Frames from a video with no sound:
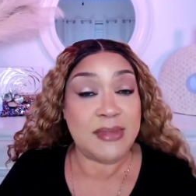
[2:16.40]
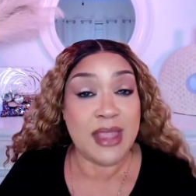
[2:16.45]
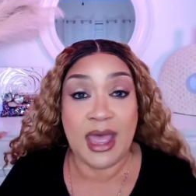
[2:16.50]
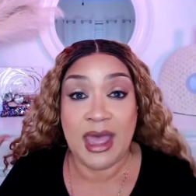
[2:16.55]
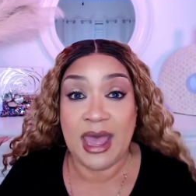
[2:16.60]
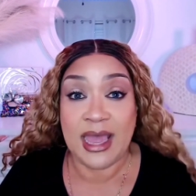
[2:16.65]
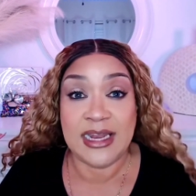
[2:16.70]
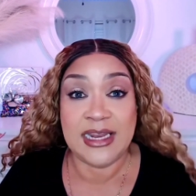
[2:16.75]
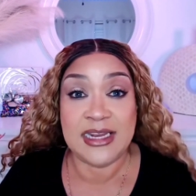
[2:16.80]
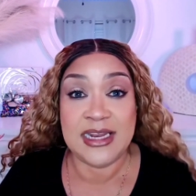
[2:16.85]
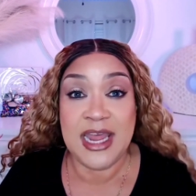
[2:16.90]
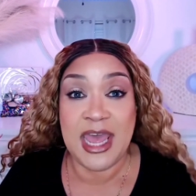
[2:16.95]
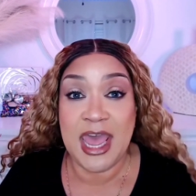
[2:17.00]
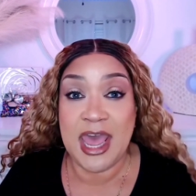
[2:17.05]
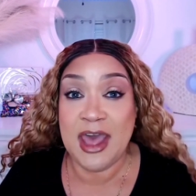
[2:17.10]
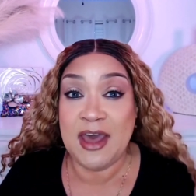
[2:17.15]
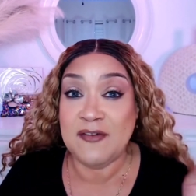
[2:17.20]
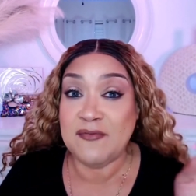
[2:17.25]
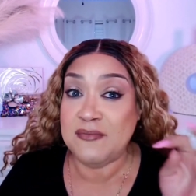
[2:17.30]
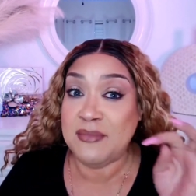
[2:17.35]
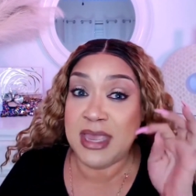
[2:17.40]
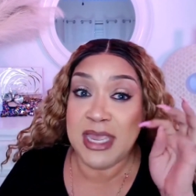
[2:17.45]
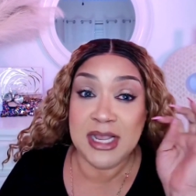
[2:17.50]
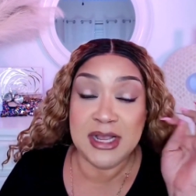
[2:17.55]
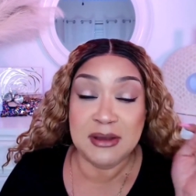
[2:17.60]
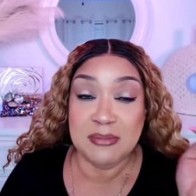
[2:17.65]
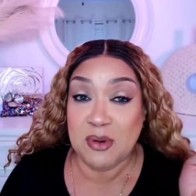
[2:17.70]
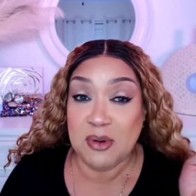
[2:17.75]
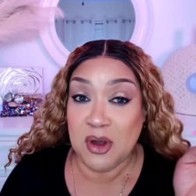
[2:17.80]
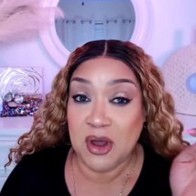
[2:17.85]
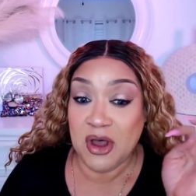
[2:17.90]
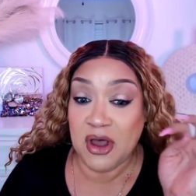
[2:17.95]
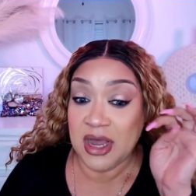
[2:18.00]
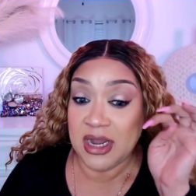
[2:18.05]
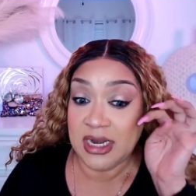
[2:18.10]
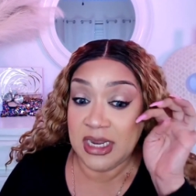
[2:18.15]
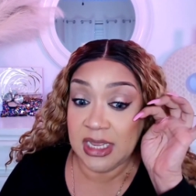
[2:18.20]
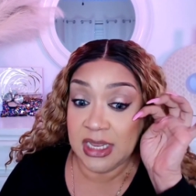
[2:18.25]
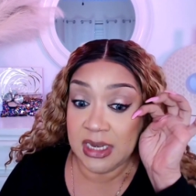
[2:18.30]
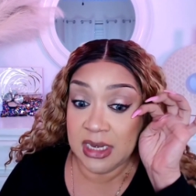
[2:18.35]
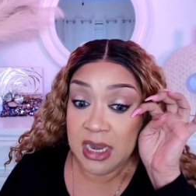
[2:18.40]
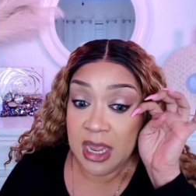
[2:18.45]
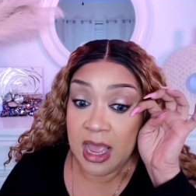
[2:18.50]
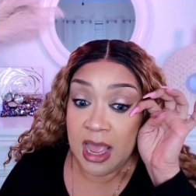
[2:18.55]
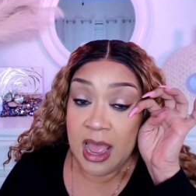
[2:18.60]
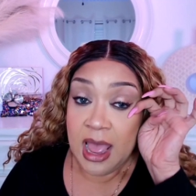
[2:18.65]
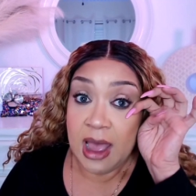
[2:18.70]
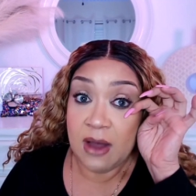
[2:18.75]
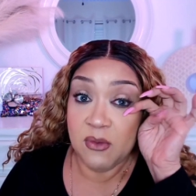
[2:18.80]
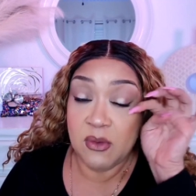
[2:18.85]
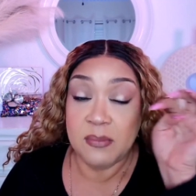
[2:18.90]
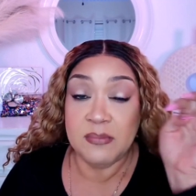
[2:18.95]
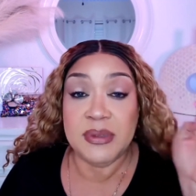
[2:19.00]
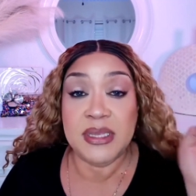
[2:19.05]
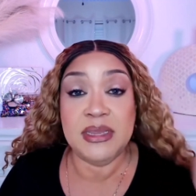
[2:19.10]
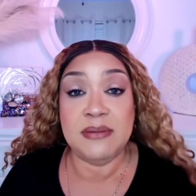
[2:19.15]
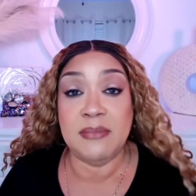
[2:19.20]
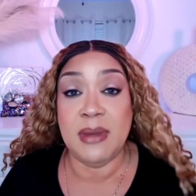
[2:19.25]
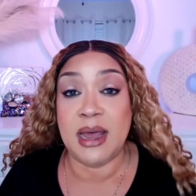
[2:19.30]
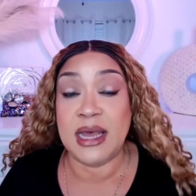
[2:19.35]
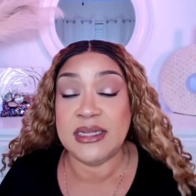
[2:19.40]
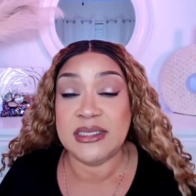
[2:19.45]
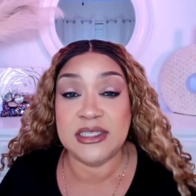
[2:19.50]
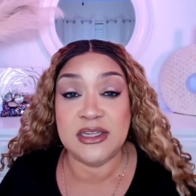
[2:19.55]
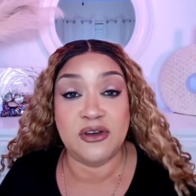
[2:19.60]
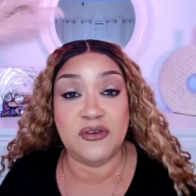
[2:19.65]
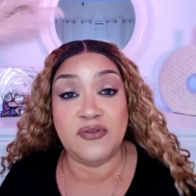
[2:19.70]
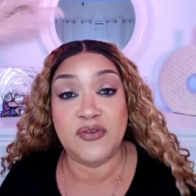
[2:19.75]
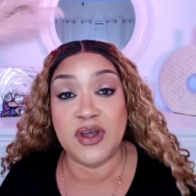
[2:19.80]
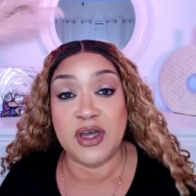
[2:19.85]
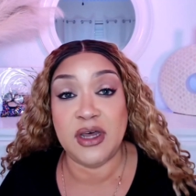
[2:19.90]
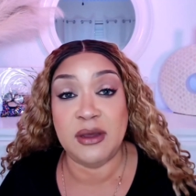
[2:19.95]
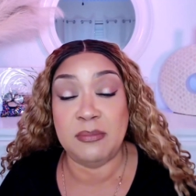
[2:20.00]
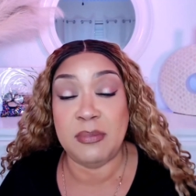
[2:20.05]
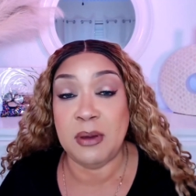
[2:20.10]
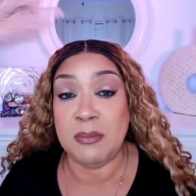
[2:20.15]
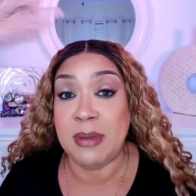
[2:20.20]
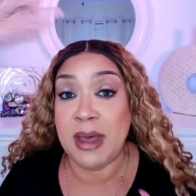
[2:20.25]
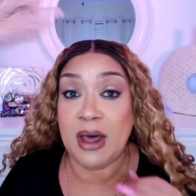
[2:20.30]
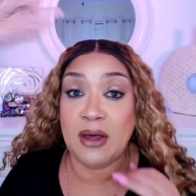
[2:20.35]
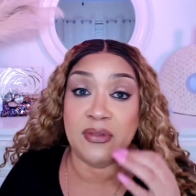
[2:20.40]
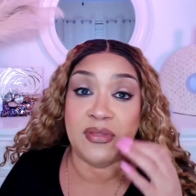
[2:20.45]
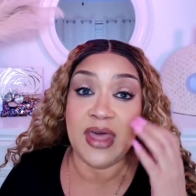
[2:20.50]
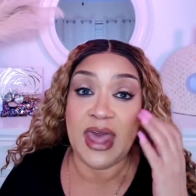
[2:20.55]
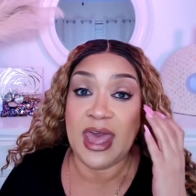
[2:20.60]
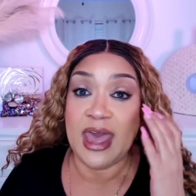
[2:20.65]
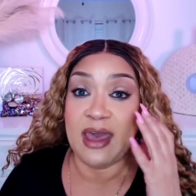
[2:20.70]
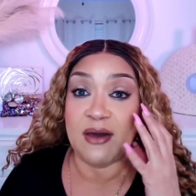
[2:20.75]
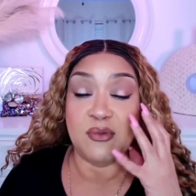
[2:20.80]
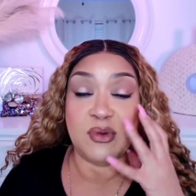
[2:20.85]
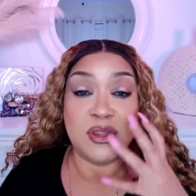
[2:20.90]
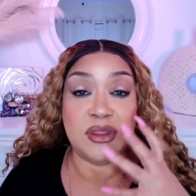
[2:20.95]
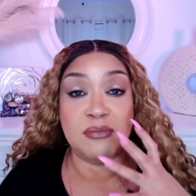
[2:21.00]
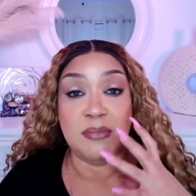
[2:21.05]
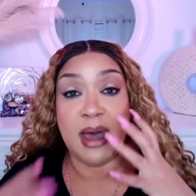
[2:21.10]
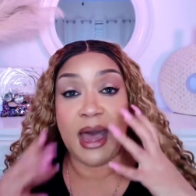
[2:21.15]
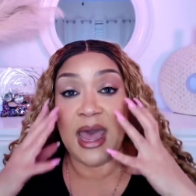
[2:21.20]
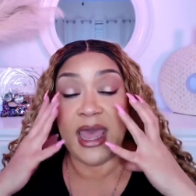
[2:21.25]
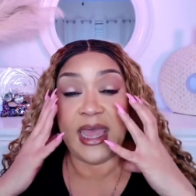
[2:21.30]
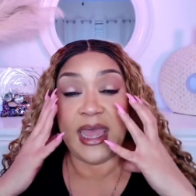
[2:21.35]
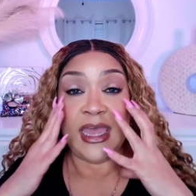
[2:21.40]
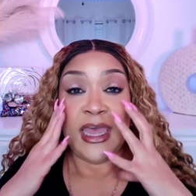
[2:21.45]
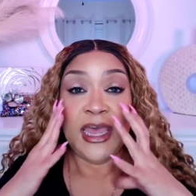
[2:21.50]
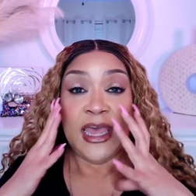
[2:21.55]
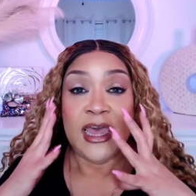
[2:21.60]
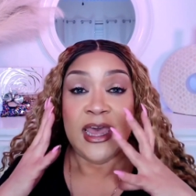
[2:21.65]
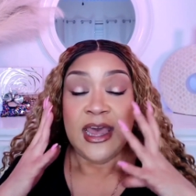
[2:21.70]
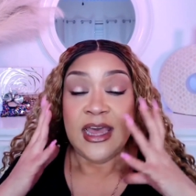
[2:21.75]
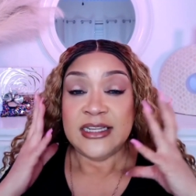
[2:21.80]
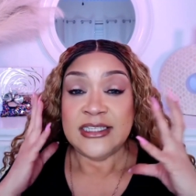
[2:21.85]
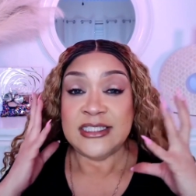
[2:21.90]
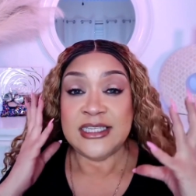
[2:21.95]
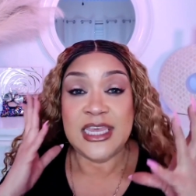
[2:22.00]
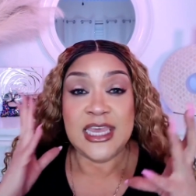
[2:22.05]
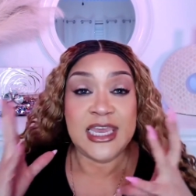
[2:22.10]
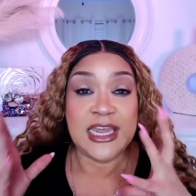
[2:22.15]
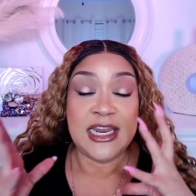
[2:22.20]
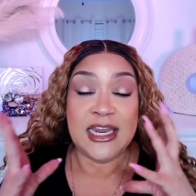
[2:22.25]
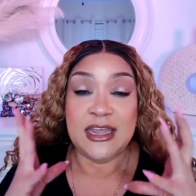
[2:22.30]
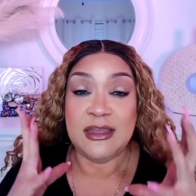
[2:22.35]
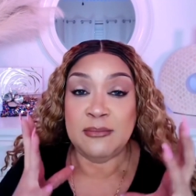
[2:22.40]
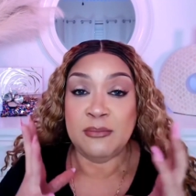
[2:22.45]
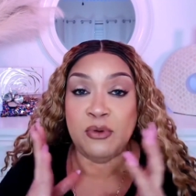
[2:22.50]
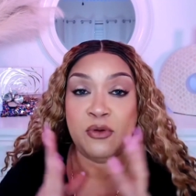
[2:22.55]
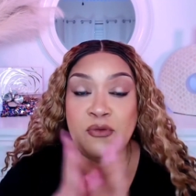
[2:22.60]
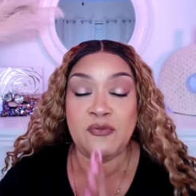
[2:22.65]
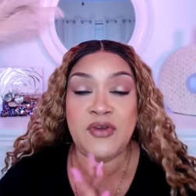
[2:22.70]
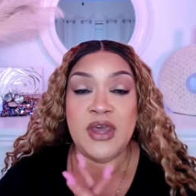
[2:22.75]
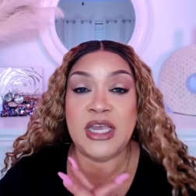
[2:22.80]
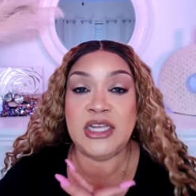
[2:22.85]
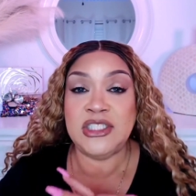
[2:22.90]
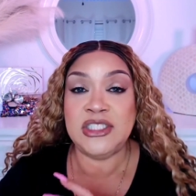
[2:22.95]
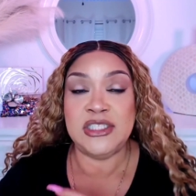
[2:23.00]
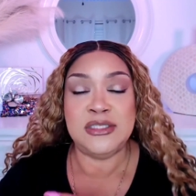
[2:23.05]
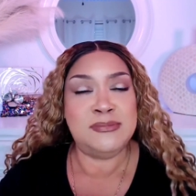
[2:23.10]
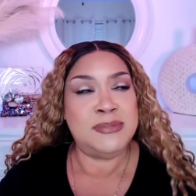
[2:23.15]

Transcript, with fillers: didn't have makeup on, and I would beat myself up about that with my skin imperfections.